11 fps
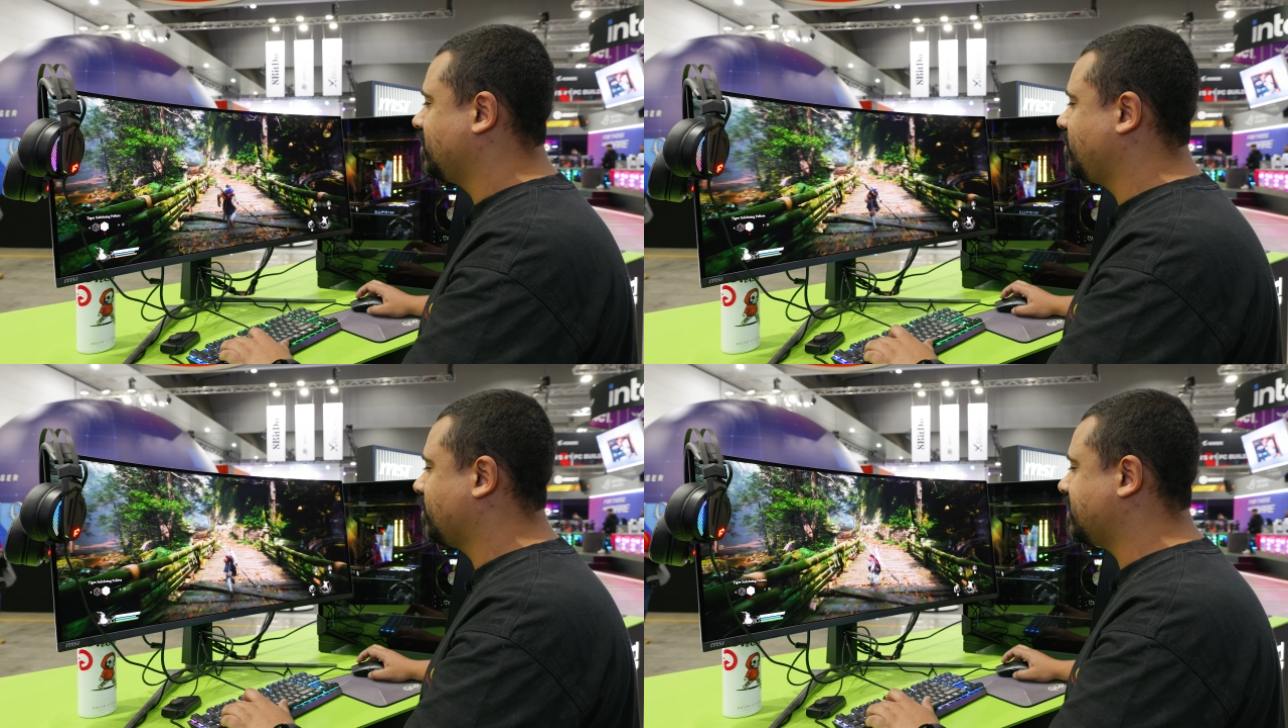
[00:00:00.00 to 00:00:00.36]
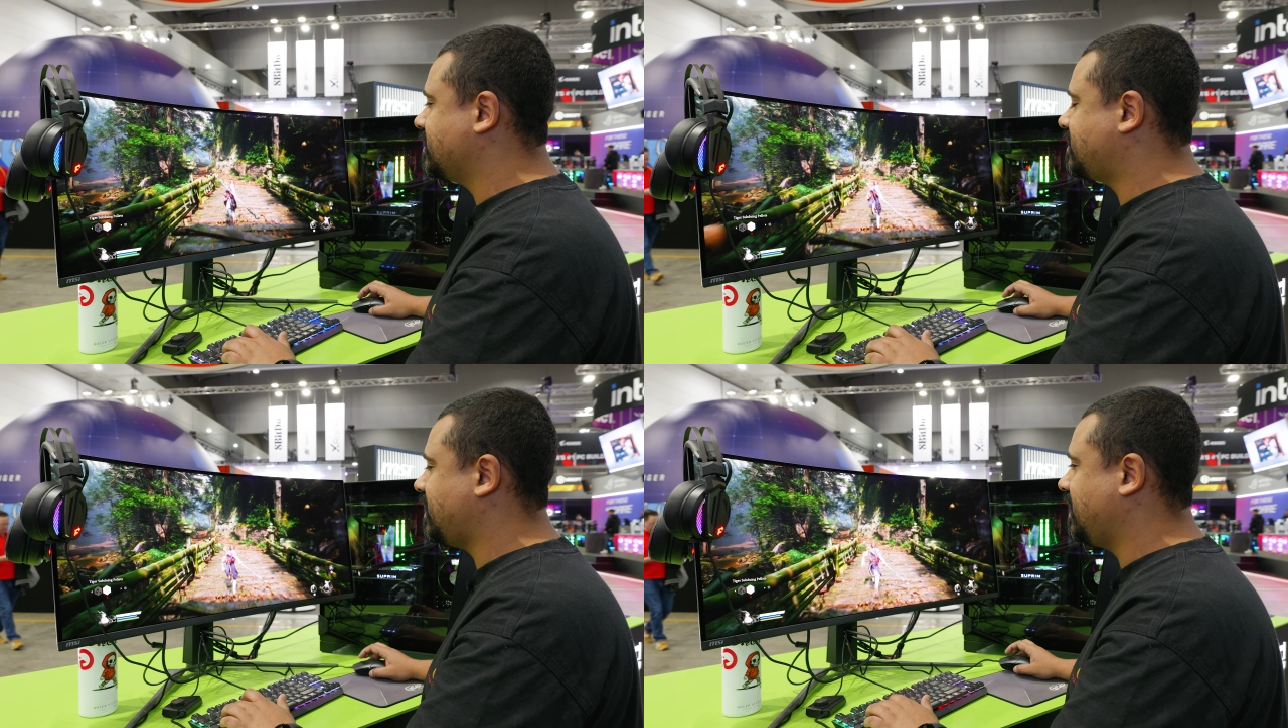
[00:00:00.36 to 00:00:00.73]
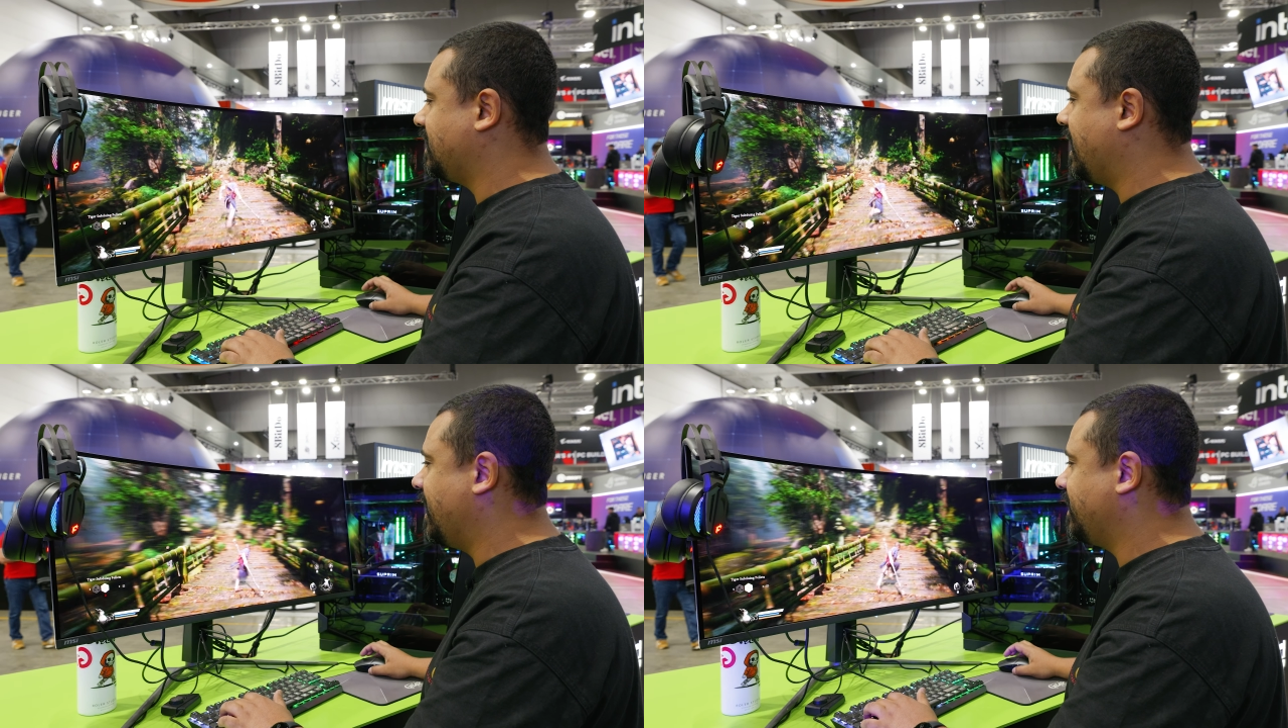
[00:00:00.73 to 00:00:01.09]
you can see
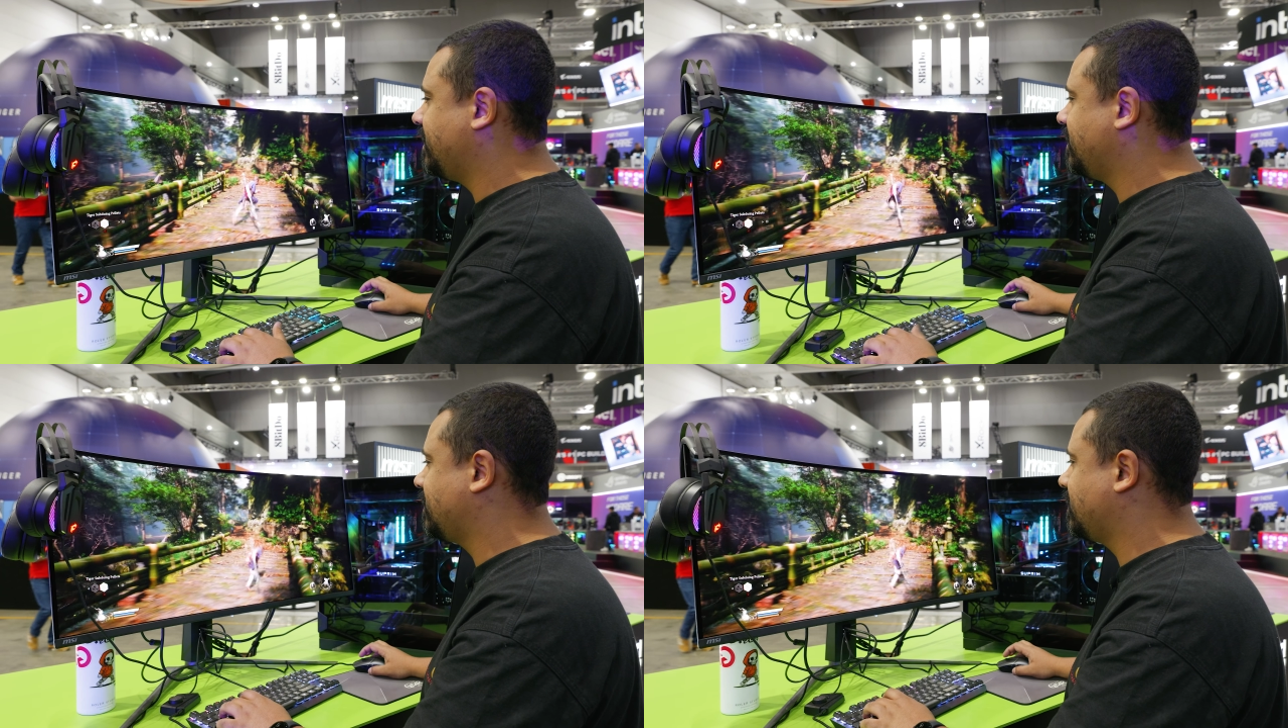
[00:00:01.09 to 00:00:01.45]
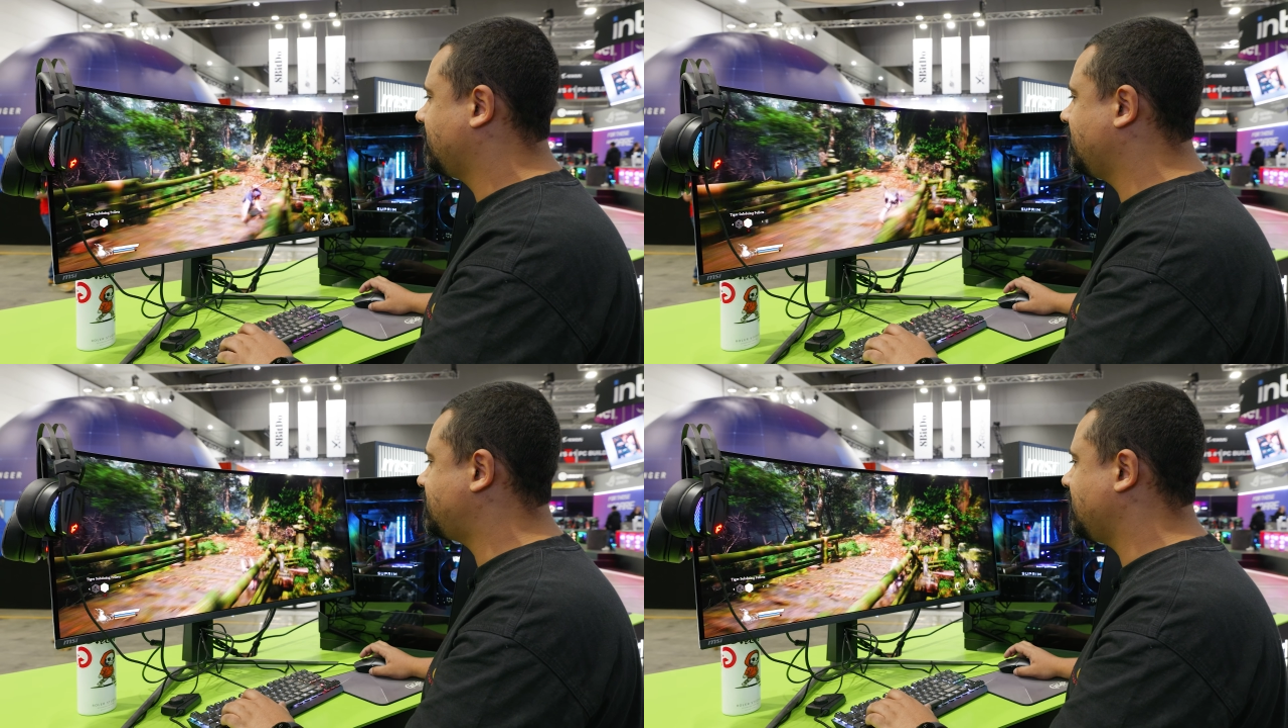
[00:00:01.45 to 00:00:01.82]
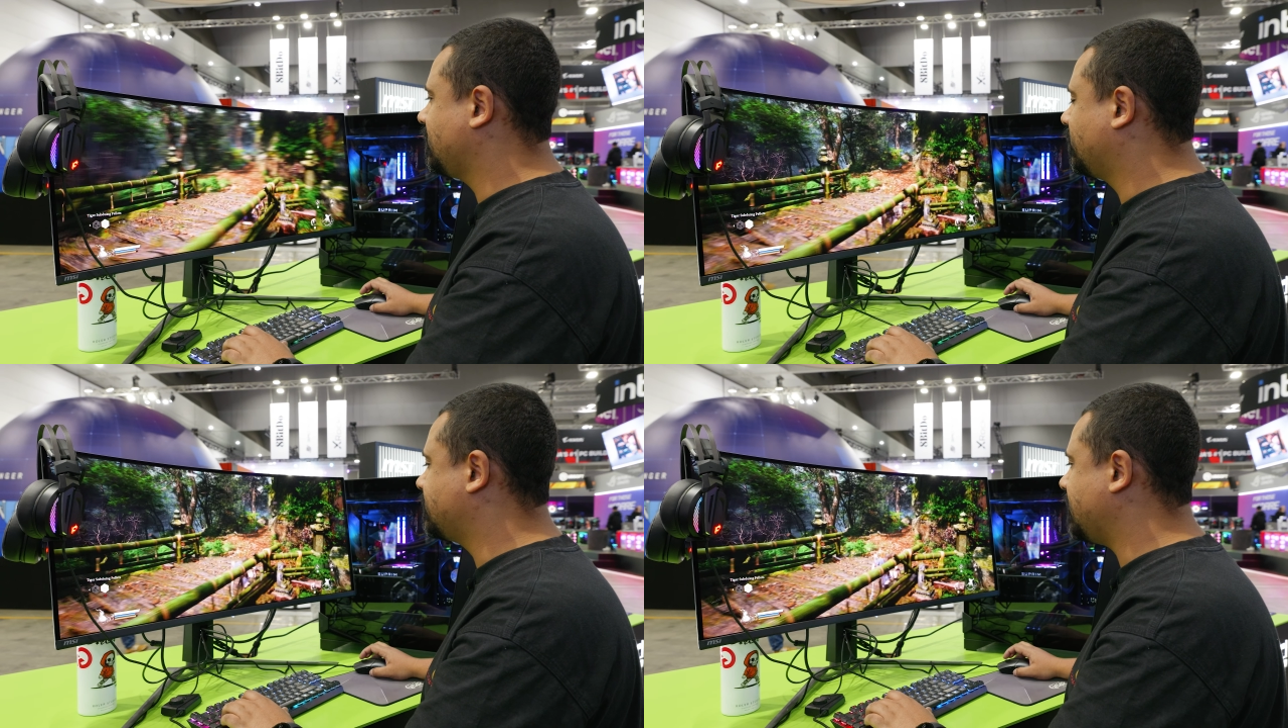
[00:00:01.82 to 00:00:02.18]
that this
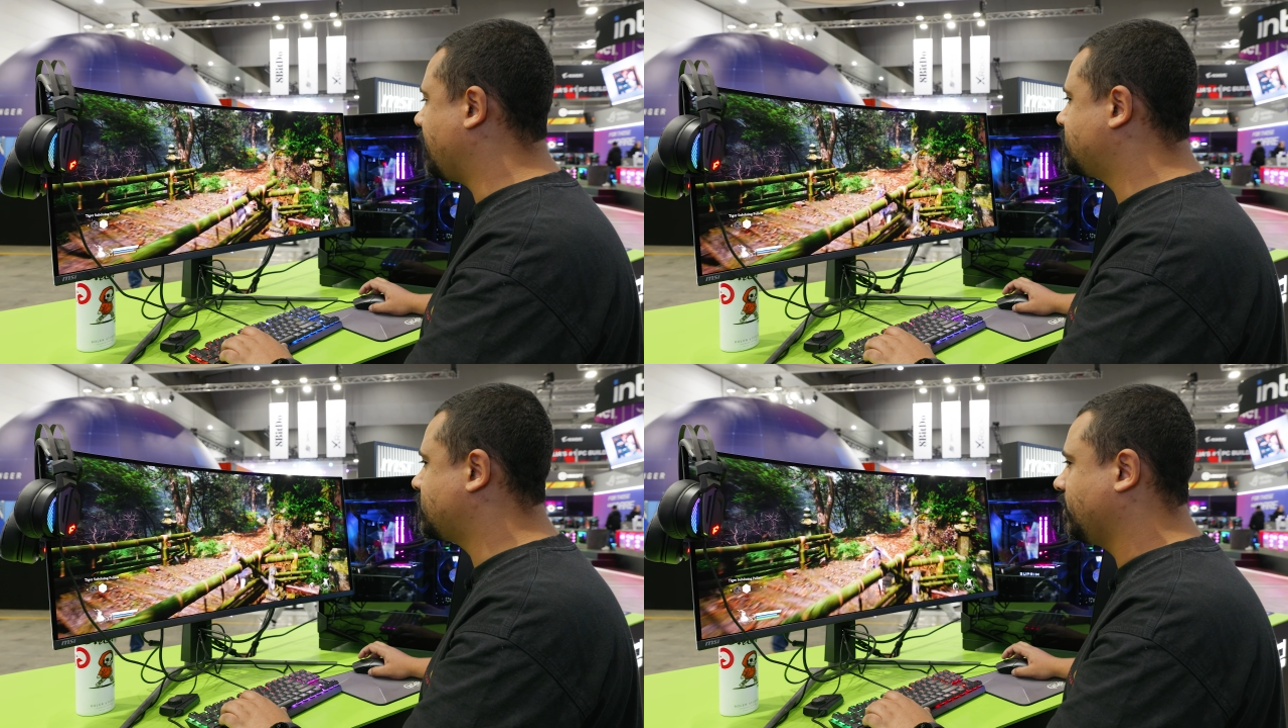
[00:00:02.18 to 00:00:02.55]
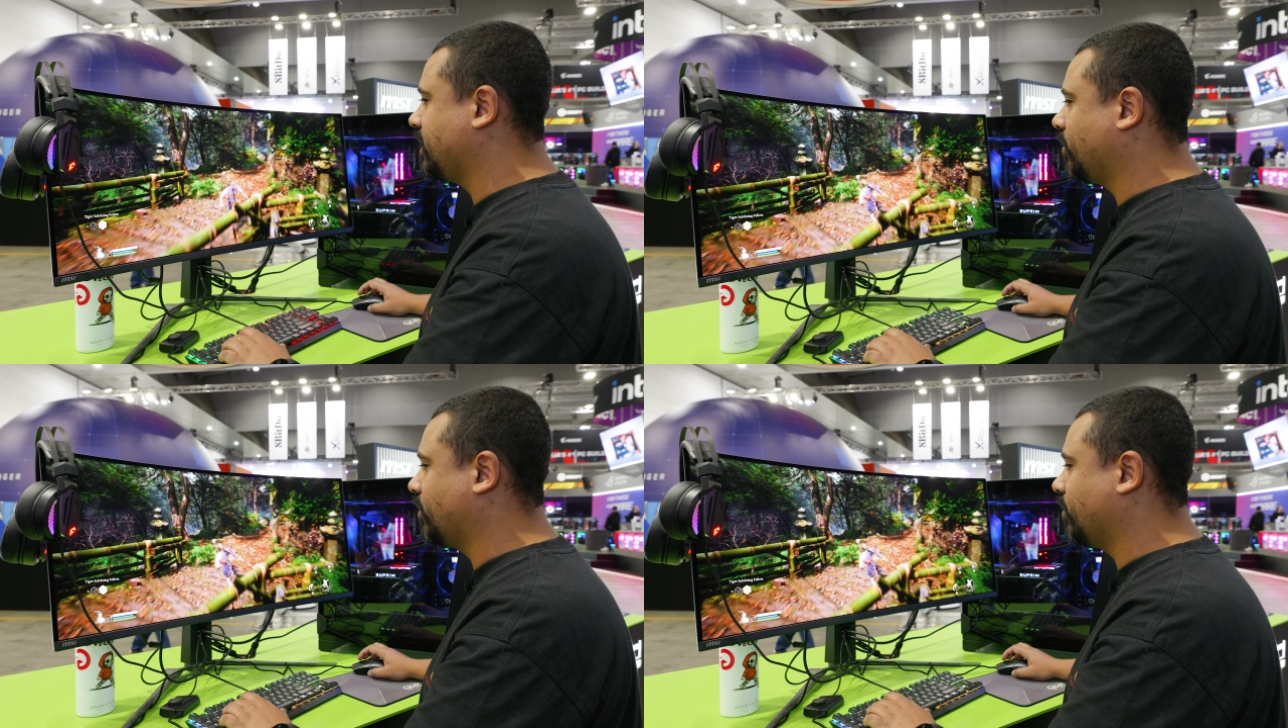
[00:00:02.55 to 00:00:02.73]
thing looks absolutely